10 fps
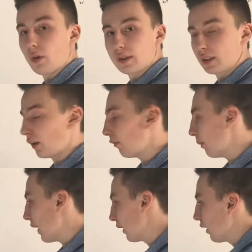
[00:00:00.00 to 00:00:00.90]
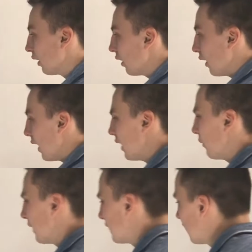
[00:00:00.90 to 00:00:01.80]
of course, curve back.
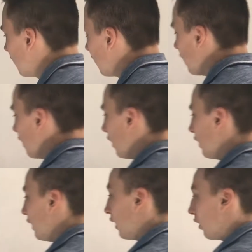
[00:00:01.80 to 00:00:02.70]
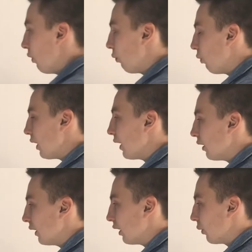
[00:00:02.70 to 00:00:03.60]
Anyways, alright, what
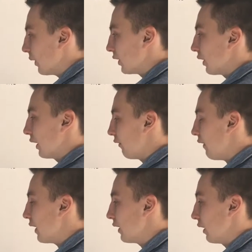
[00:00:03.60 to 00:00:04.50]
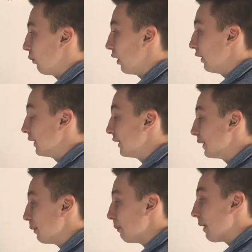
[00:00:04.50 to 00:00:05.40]
area are we trying to find here? Well, it
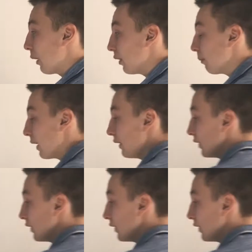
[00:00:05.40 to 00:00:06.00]
needs to be bounded by